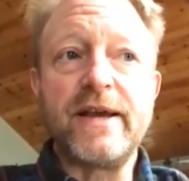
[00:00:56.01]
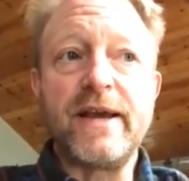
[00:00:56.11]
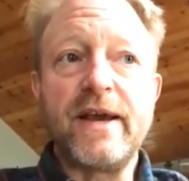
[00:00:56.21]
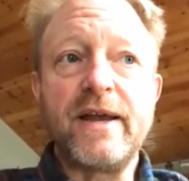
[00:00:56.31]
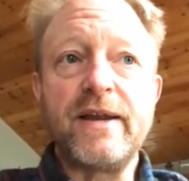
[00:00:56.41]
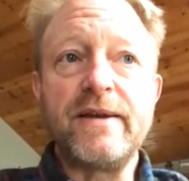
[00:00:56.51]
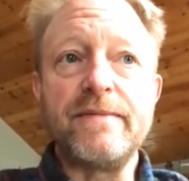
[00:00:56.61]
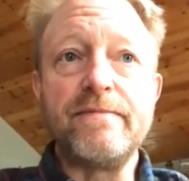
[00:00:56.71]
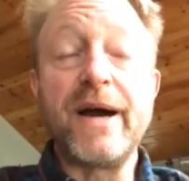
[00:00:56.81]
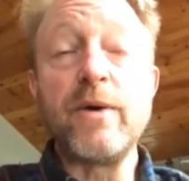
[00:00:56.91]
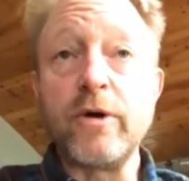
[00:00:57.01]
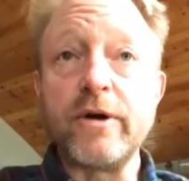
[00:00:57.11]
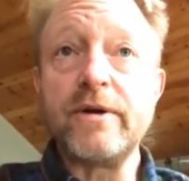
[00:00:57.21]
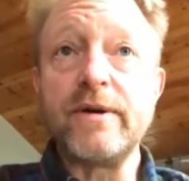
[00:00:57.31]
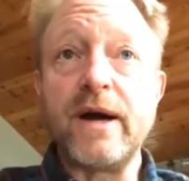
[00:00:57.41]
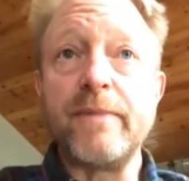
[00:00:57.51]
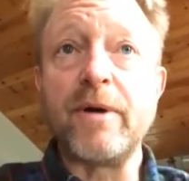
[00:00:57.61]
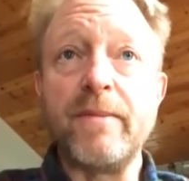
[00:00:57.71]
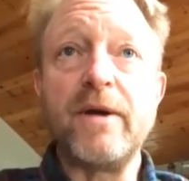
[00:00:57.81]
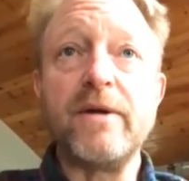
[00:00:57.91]
And my work
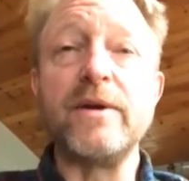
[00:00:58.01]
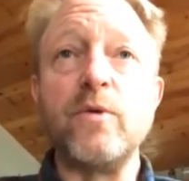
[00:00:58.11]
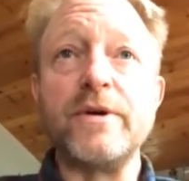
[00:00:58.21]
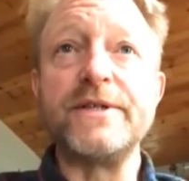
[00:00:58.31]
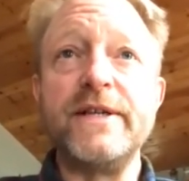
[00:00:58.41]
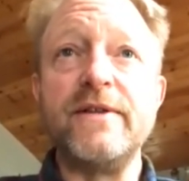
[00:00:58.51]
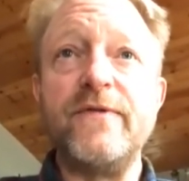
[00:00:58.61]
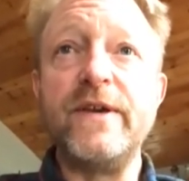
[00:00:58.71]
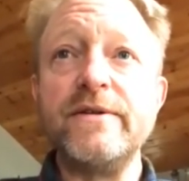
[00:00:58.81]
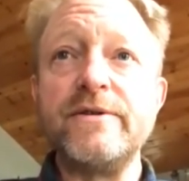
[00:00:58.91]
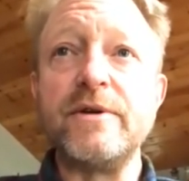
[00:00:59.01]
primarily works in the field.